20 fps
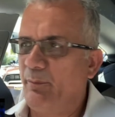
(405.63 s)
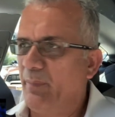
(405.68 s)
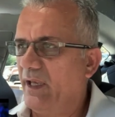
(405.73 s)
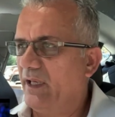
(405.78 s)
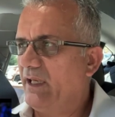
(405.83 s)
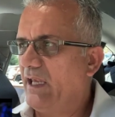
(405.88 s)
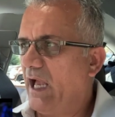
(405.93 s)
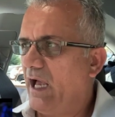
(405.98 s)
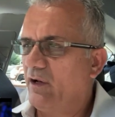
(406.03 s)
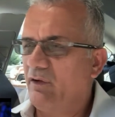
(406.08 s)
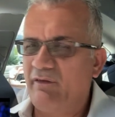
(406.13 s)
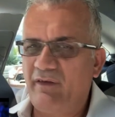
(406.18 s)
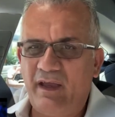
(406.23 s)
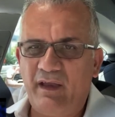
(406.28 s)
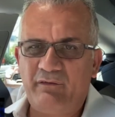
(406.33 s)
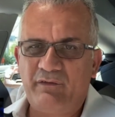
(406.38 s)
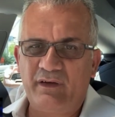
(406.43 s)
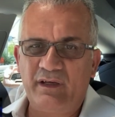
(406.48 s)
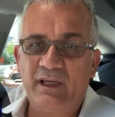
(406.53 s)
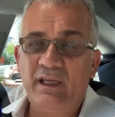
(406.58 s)
penny out of
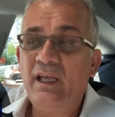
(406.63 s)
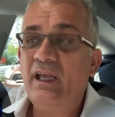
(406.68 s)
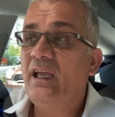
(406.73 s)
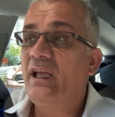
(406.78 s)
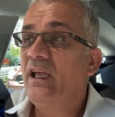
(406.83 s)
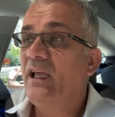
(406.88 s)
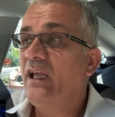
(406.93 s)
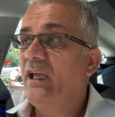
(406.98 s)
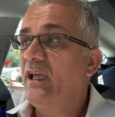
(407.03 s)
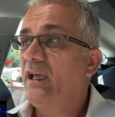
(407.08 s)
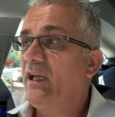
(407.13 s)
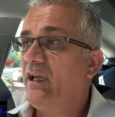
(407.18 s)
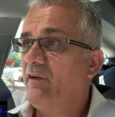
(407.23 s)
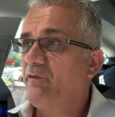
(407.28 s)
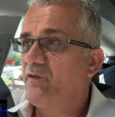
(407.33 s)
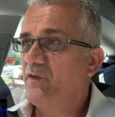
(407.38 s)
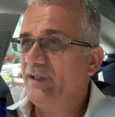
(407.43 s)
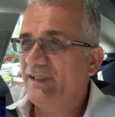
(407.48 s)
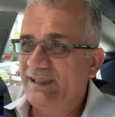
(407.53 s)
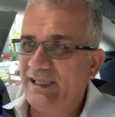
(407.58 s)

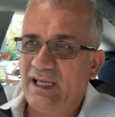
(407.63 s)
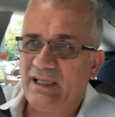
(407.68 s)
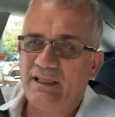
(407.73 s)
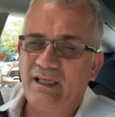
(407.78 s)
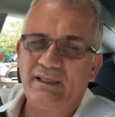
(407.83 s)
every sale